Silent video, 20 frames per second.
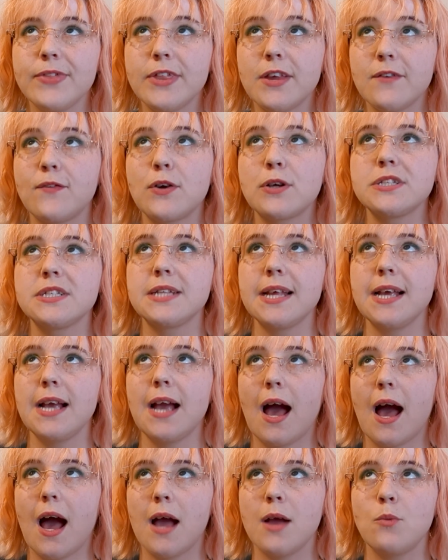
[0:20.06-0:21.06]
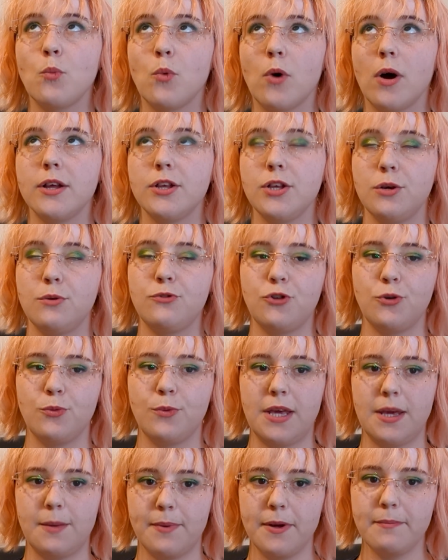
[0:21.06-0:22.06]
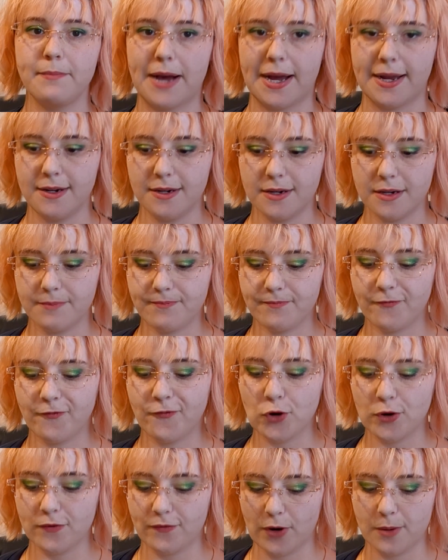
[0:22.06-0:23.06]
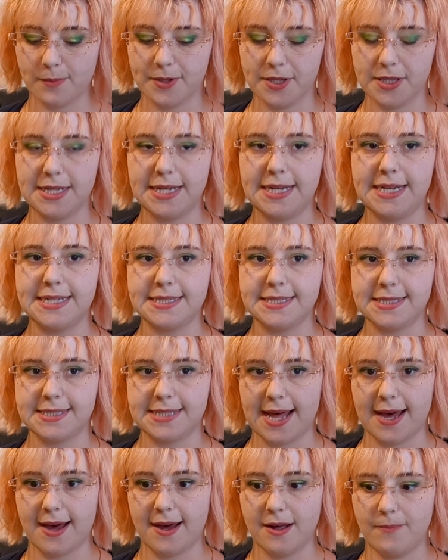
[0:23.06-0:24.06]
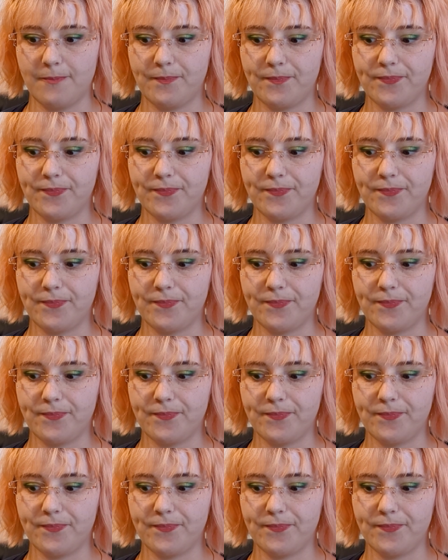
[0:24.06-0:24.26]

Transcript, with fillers: The first thing I want you to keep in mind for verbal is that